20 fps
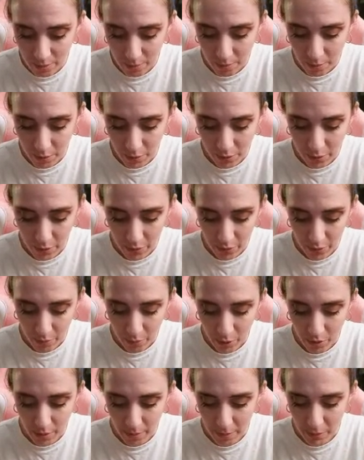pull
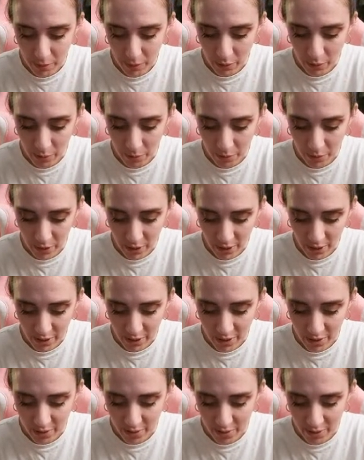up a loop, yarn
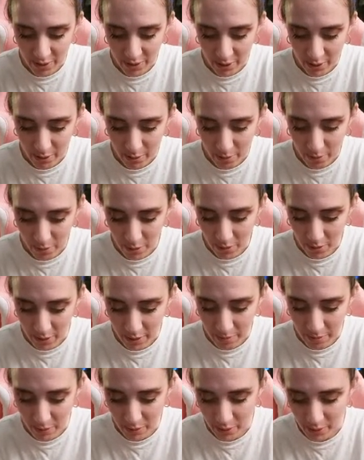over, pull
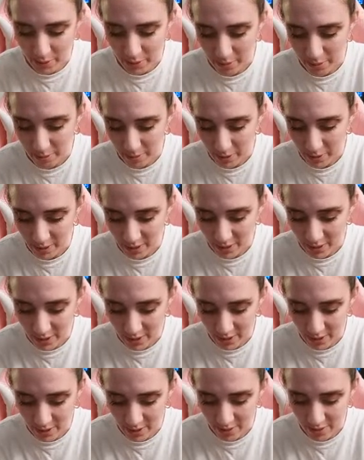up a loop,
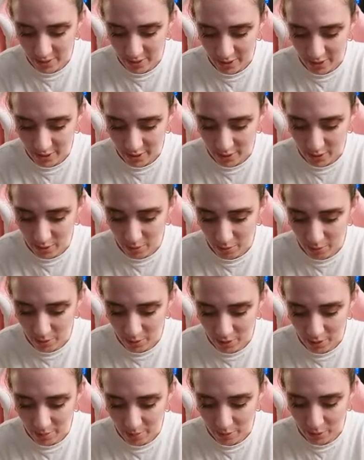yarn over, pull
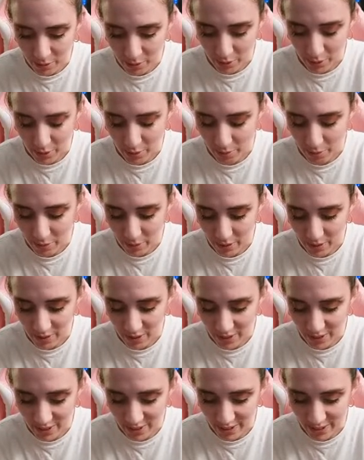up a loop,
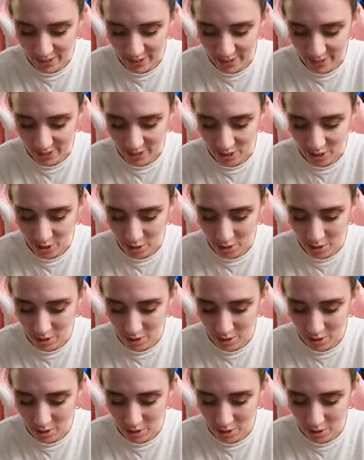yarn over,